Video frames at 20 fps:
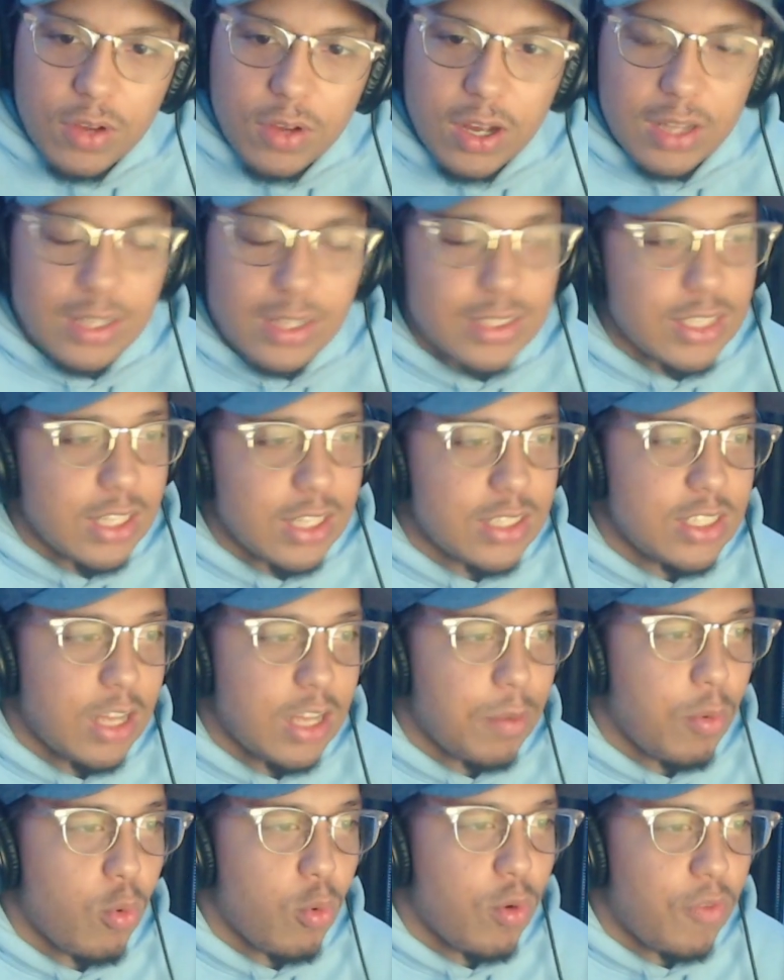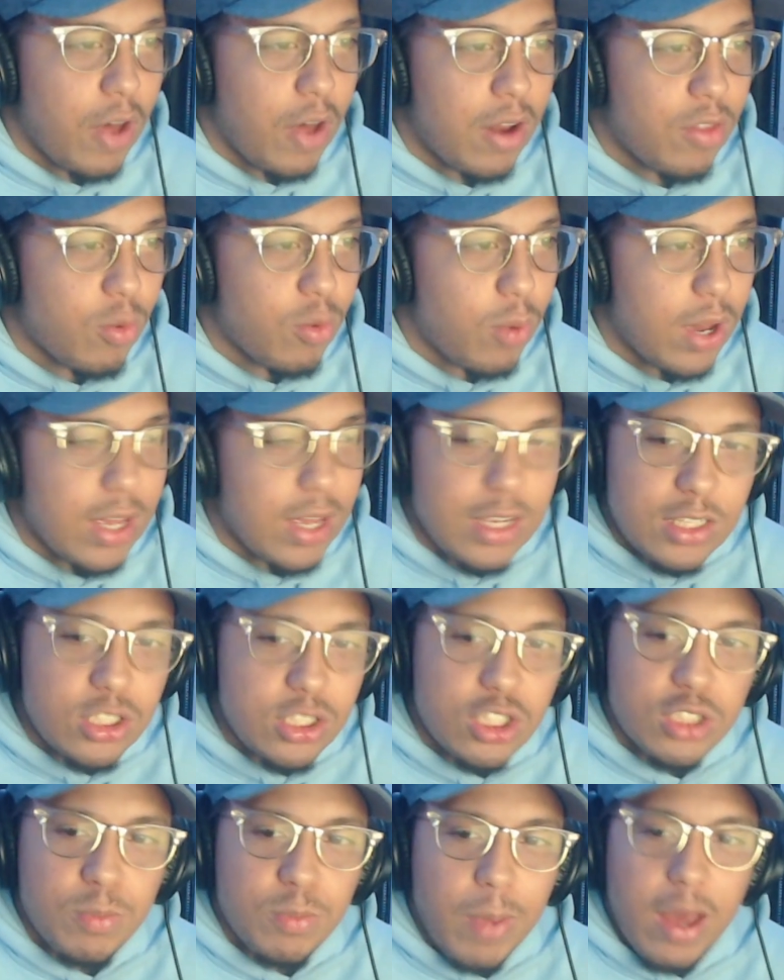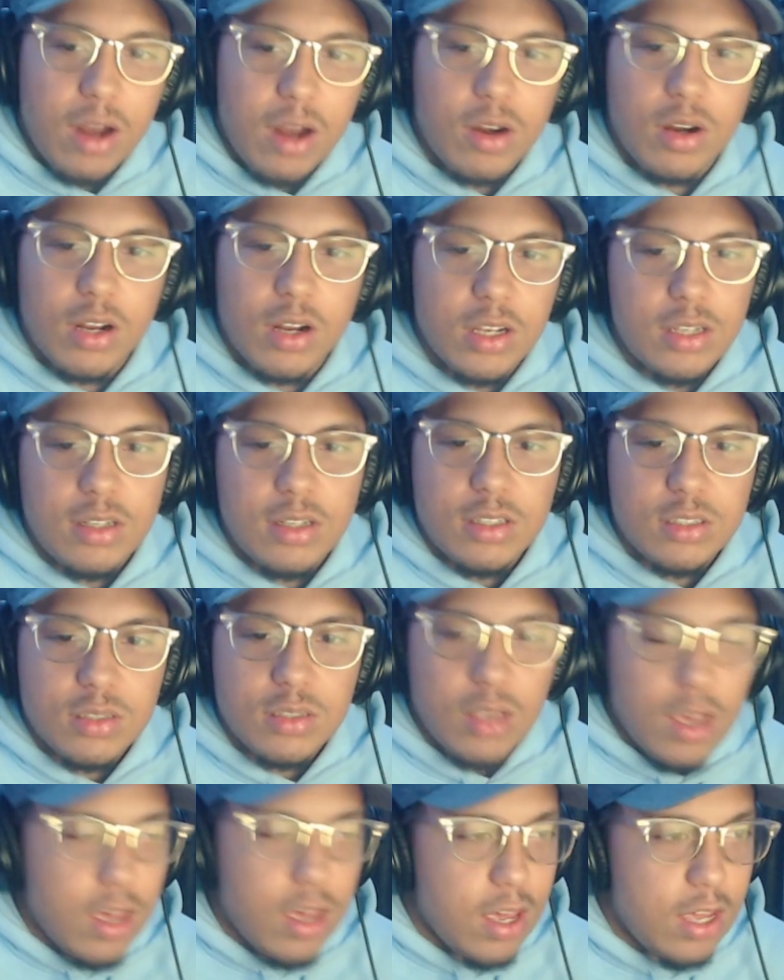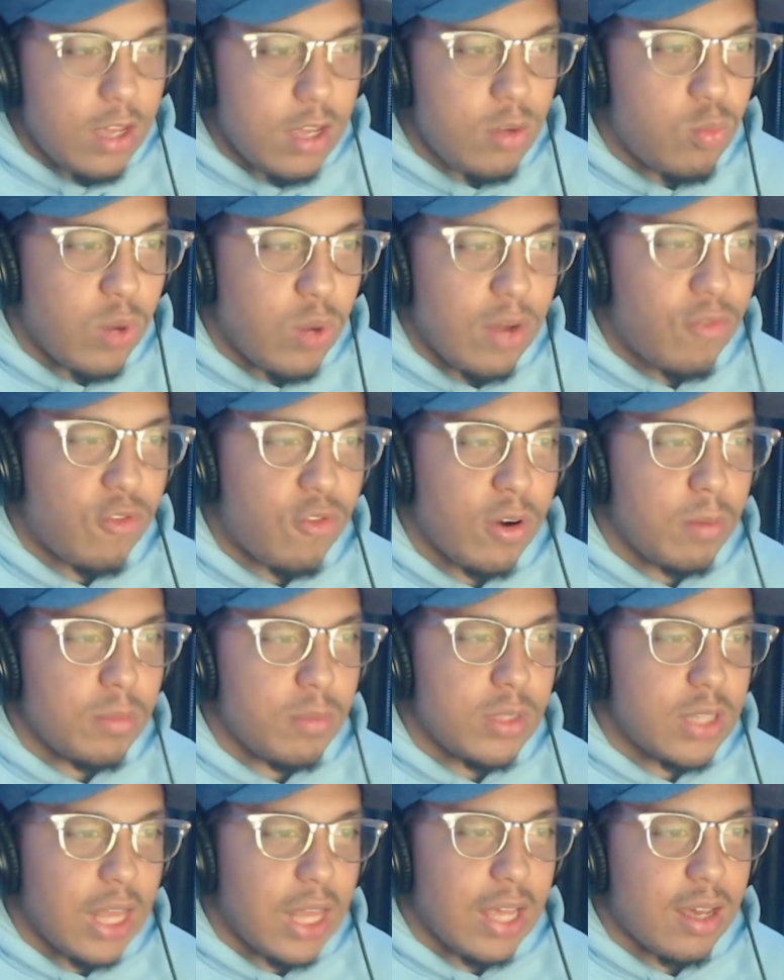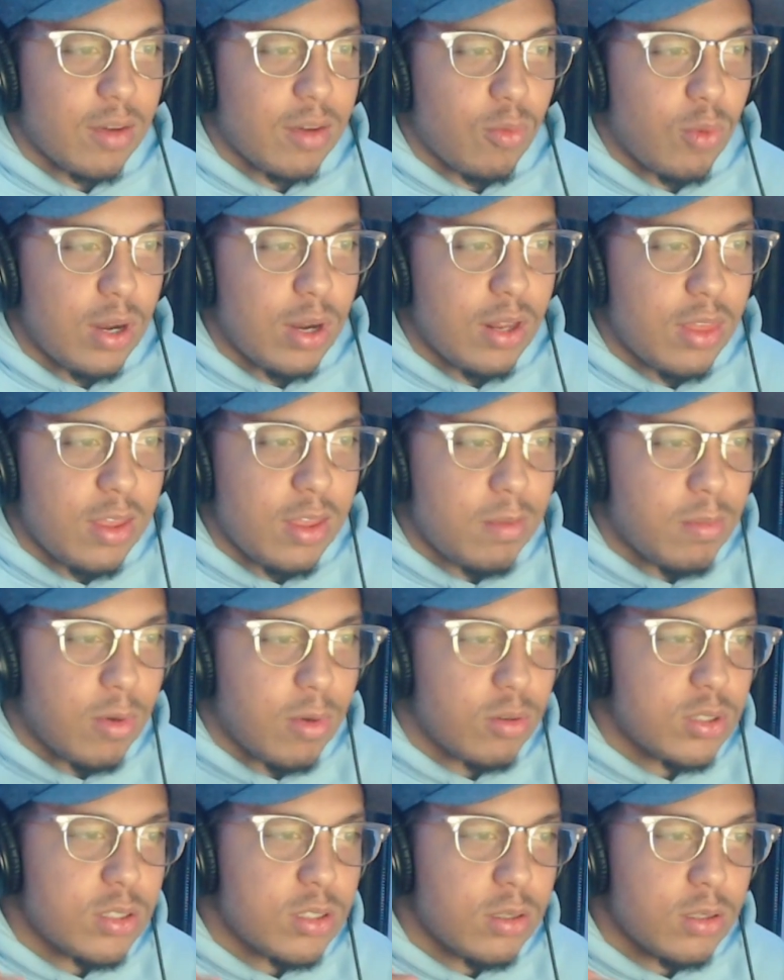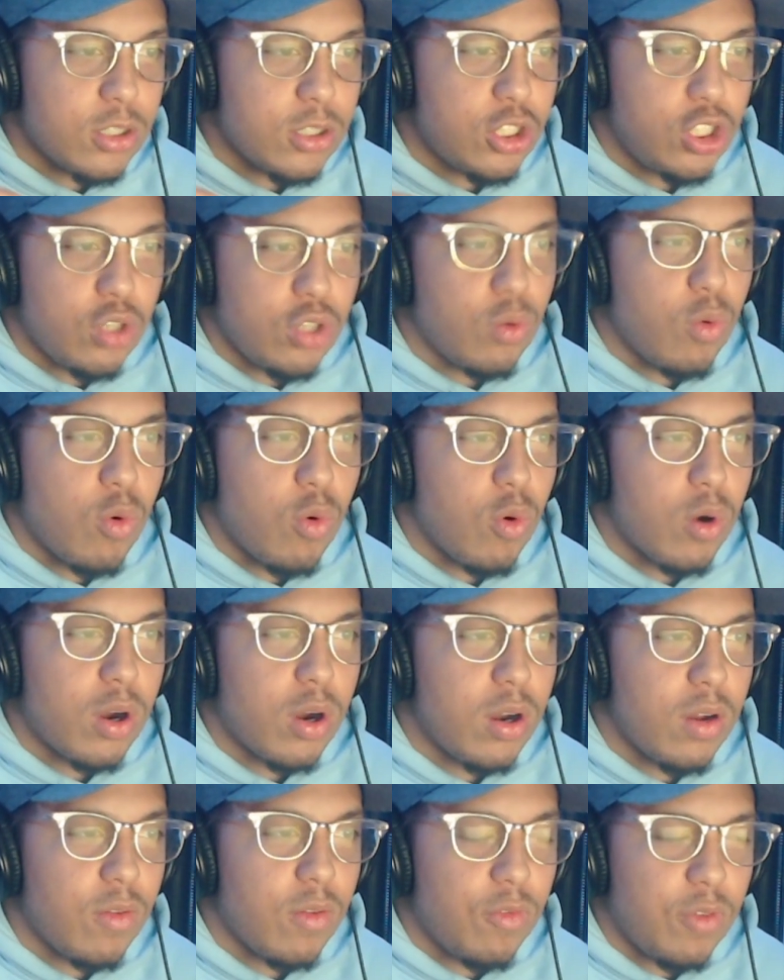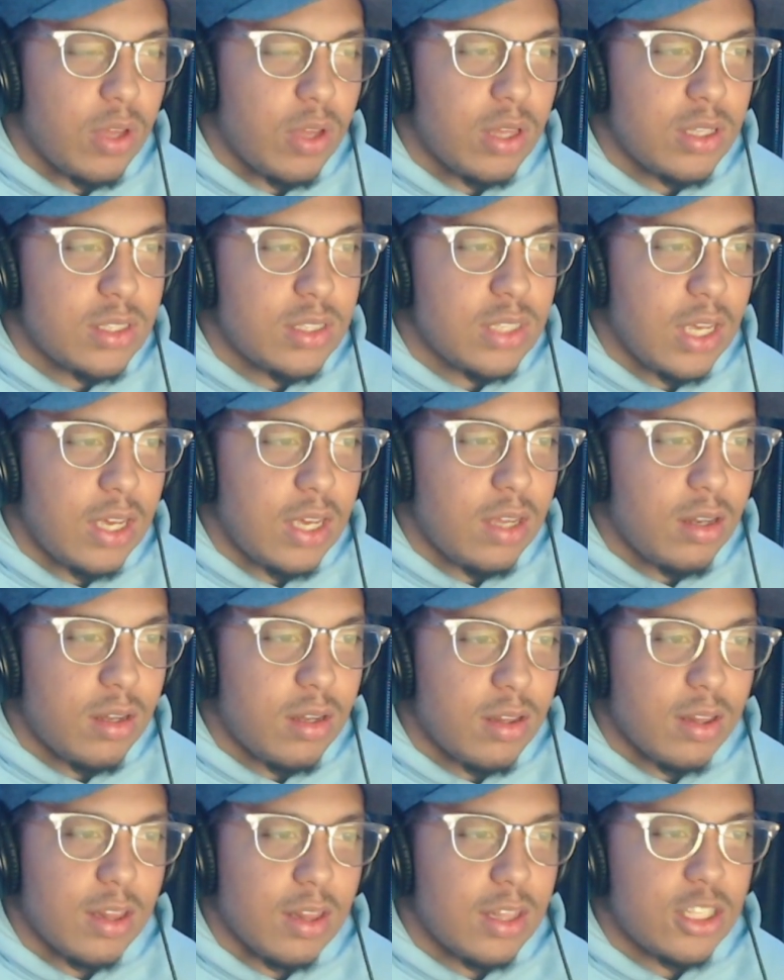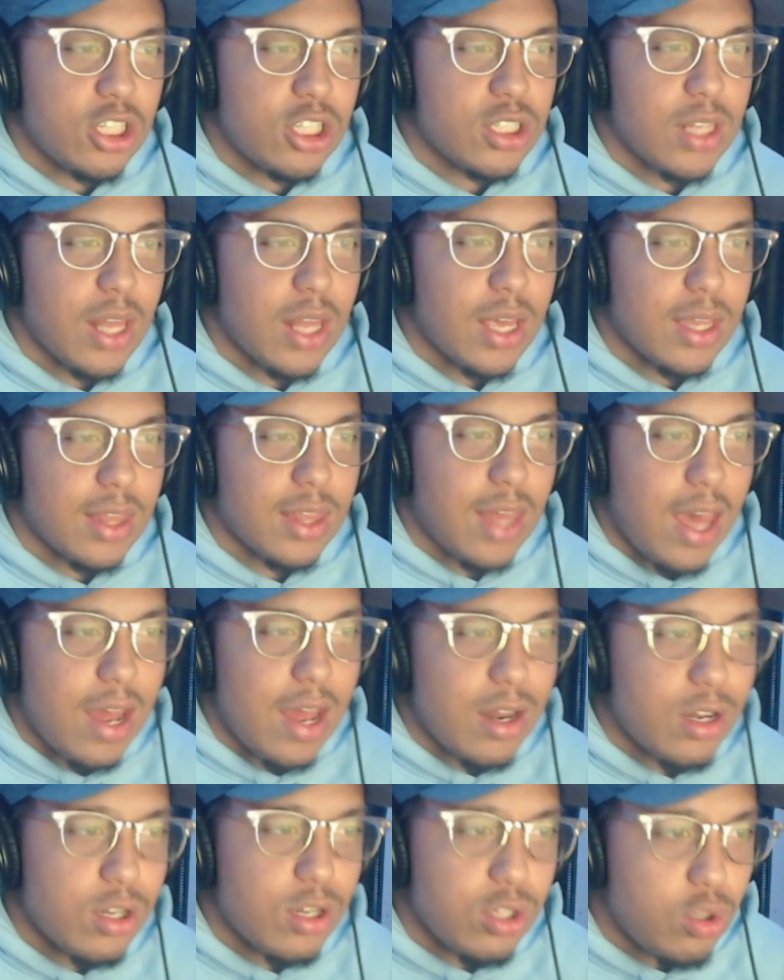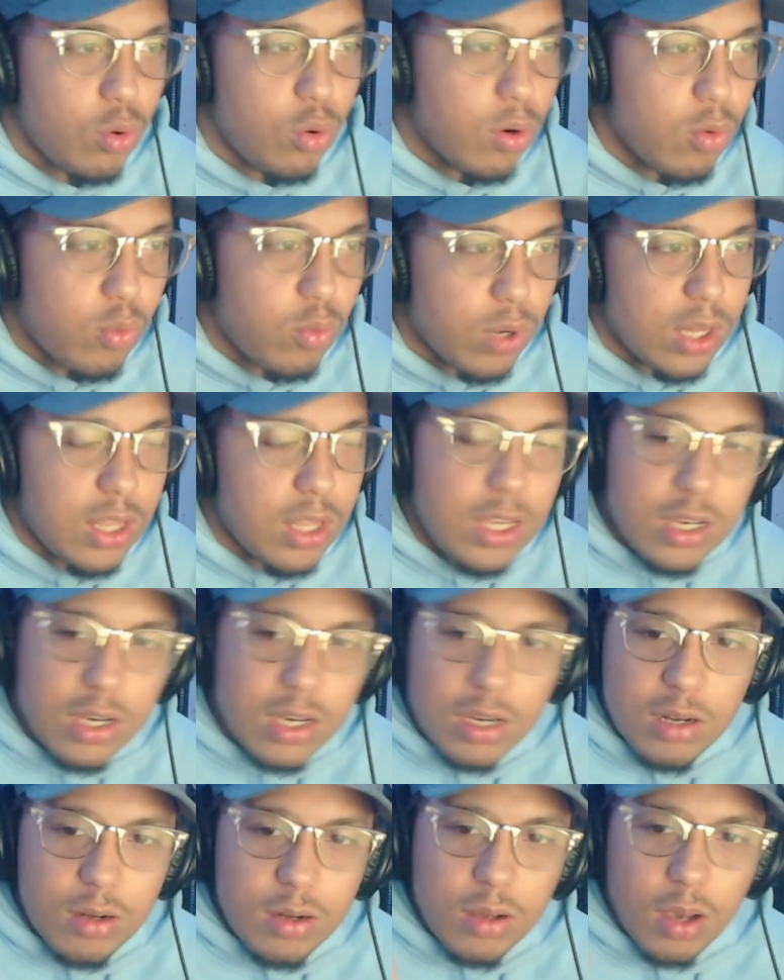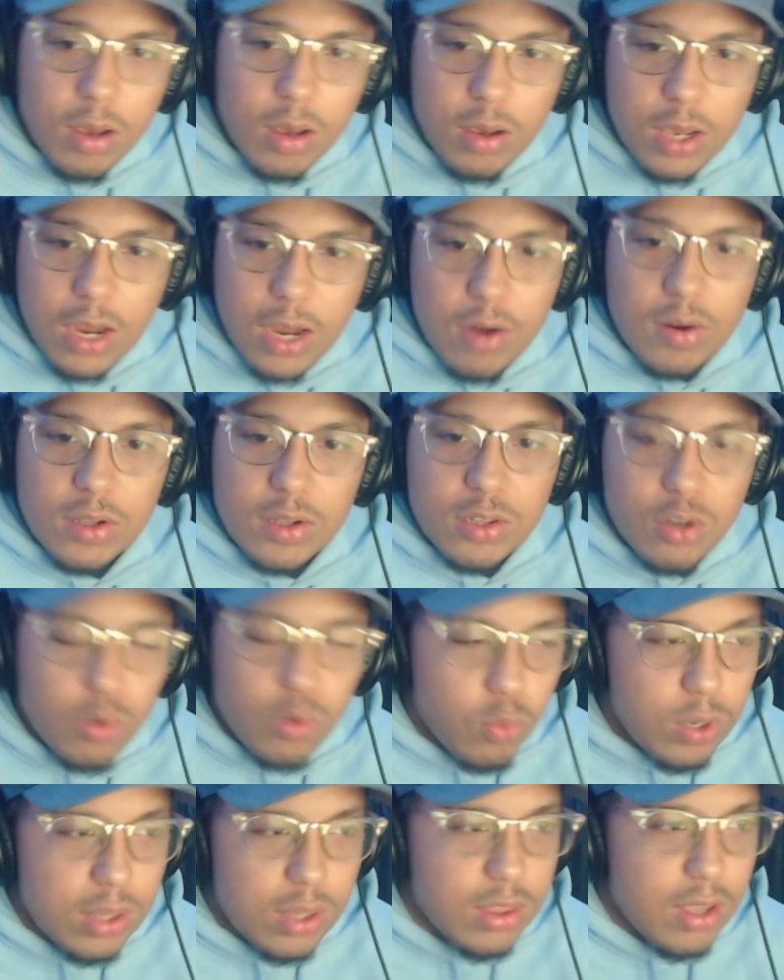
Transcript: Let's get Steppenwolf out of the way. He's just better. He went from like one of the most shoehorned villains in just like that to a really good character with